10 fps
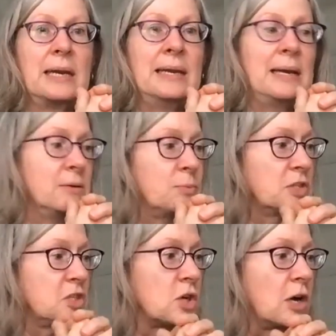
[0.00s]
And I was
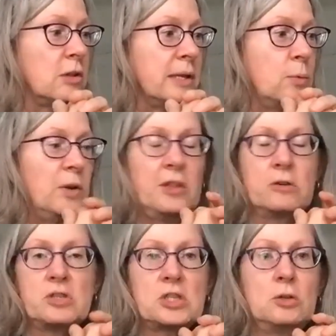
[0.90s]
struggling with
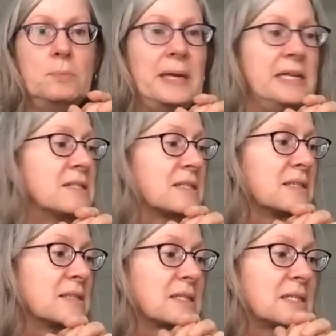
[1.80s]
those two
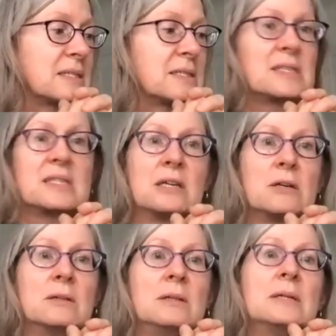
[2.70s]
pieces still.